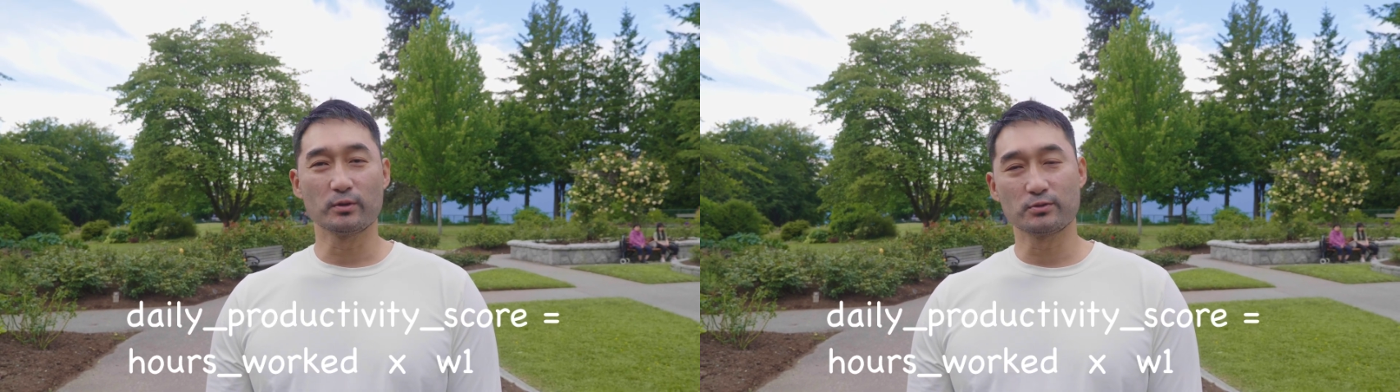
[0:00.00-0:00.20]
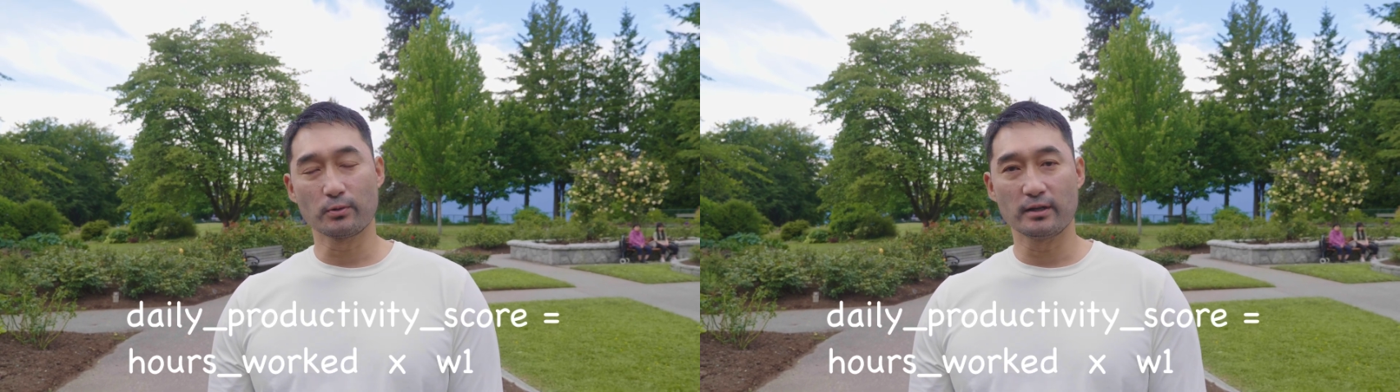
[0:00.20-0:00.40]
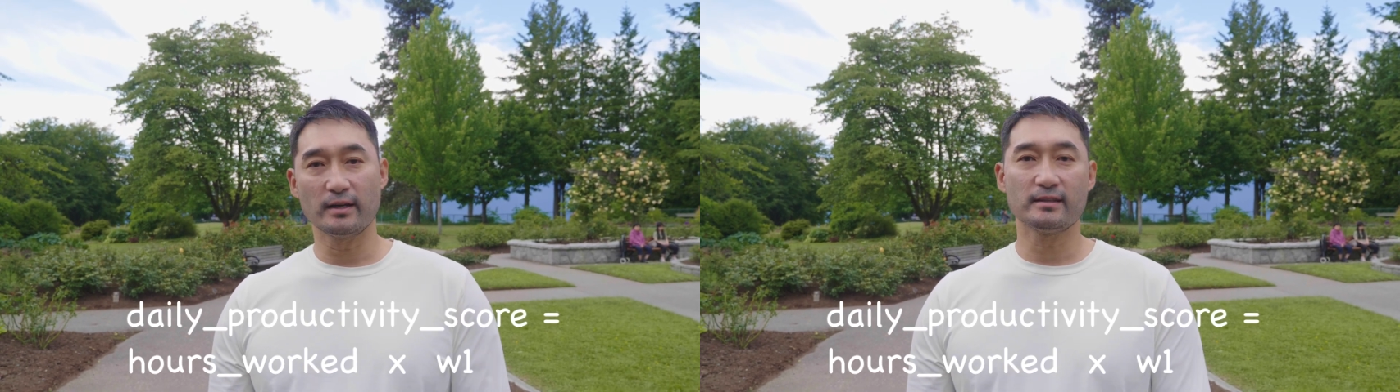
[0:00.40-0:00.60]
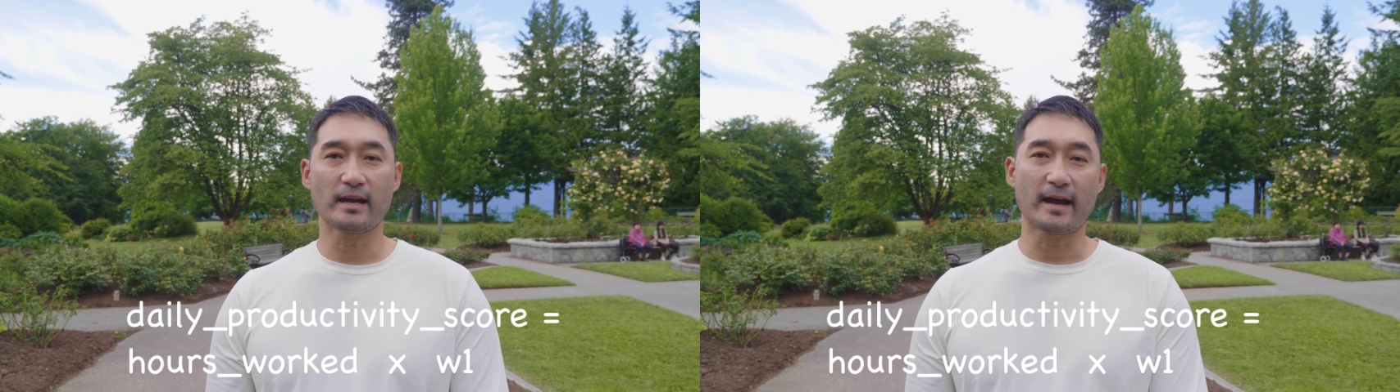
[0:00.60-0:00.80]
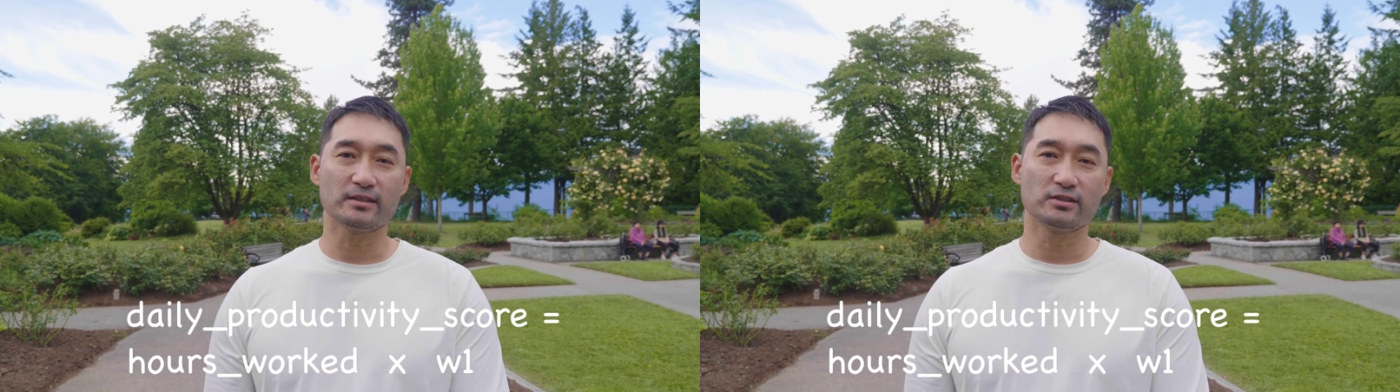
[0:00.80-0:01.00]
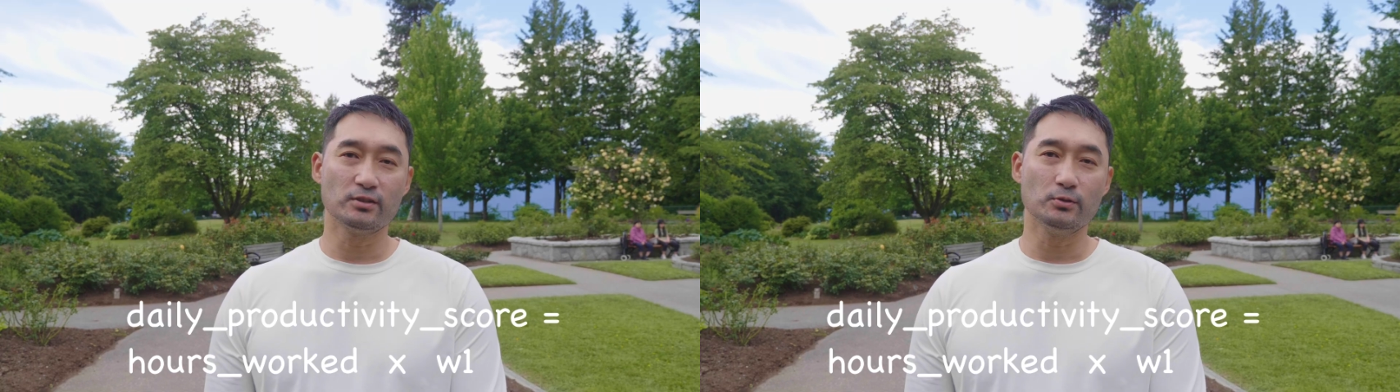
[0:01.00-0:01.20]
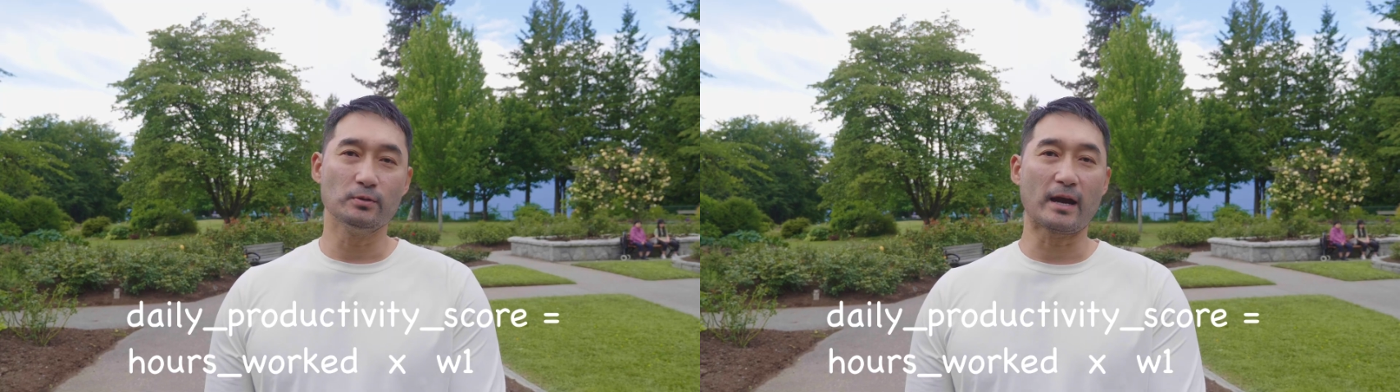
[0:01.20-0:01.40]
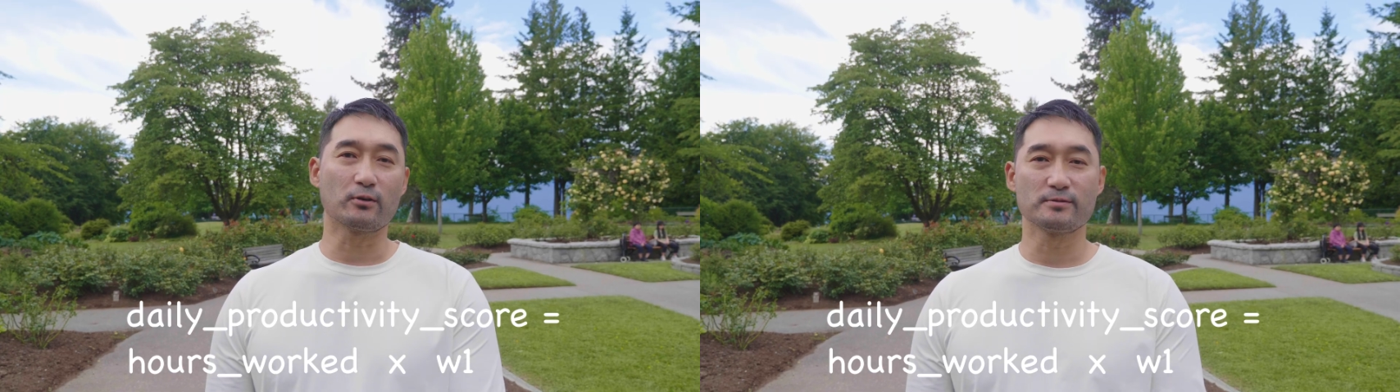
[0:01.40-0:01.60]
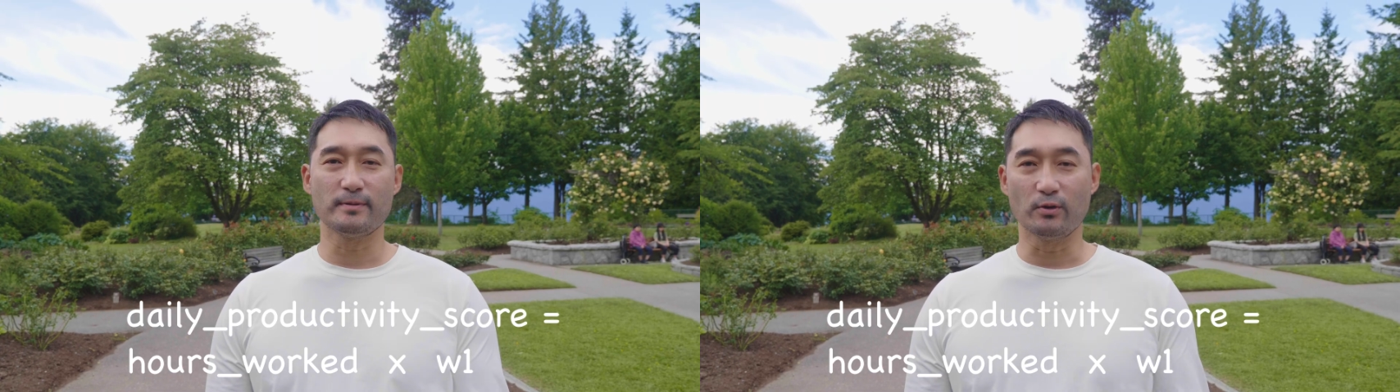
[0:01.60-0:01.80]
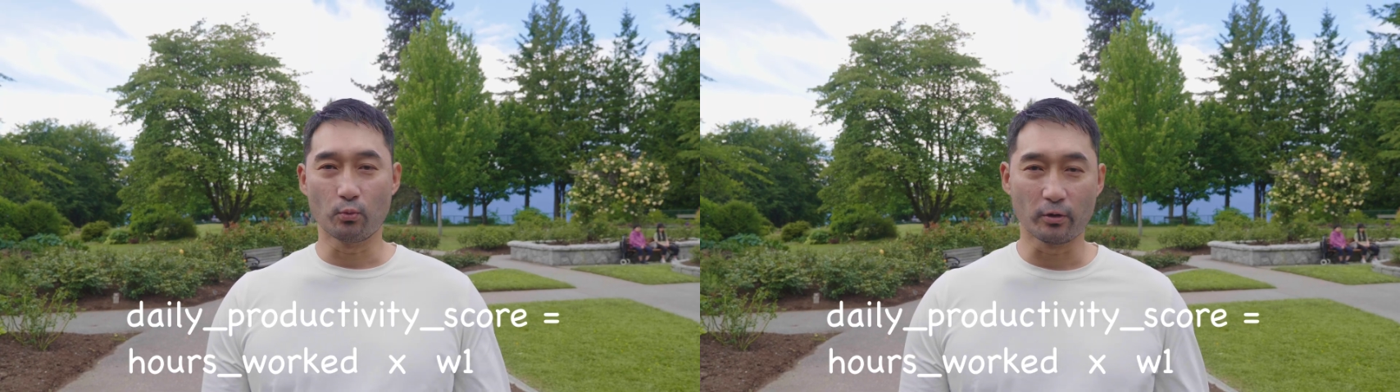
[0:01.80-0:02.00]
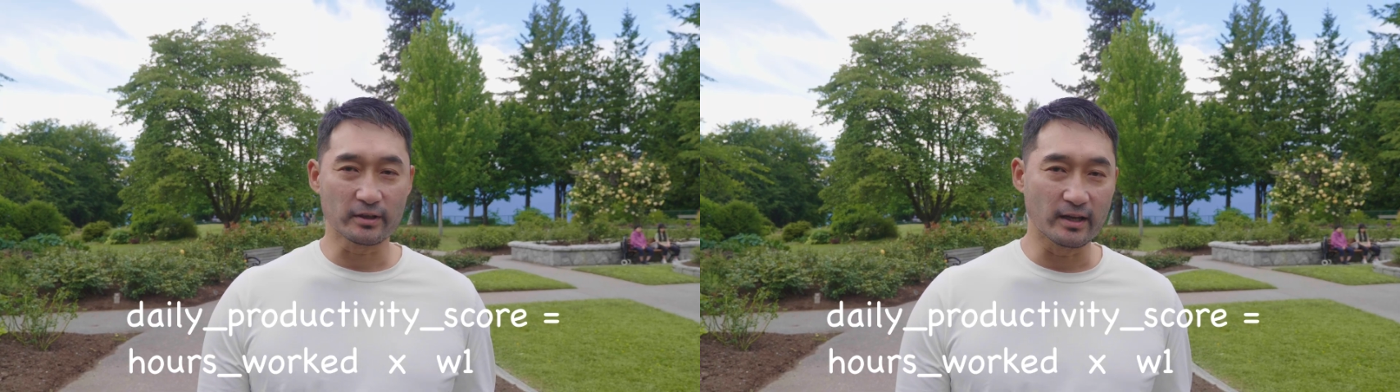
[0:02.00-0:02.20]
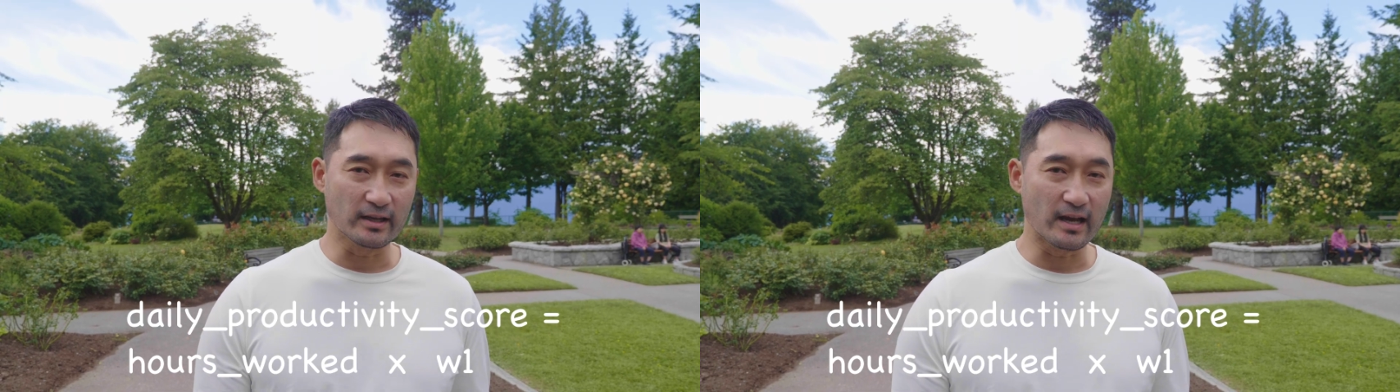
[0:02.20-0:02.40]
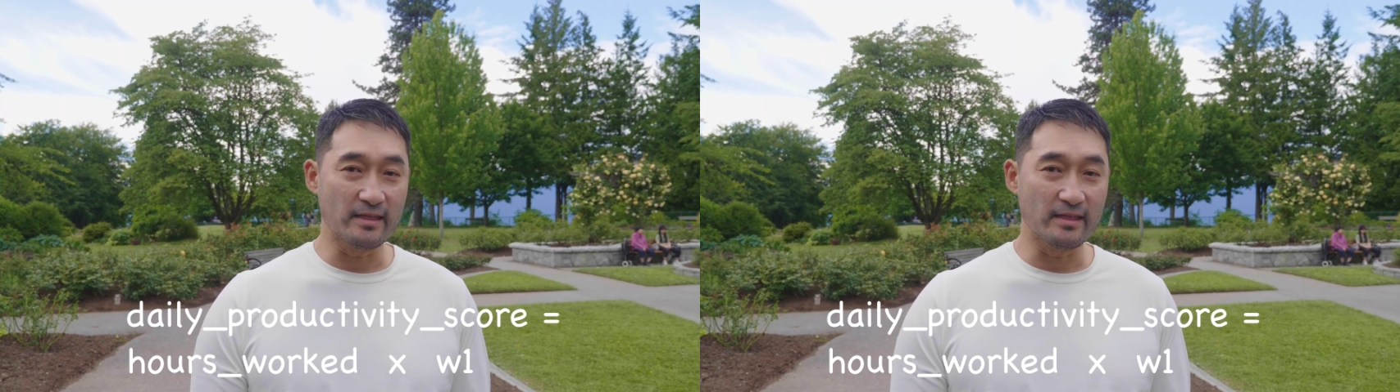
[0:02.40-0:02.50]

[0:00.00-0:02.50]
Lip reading: which we're going to attach to hours spent working,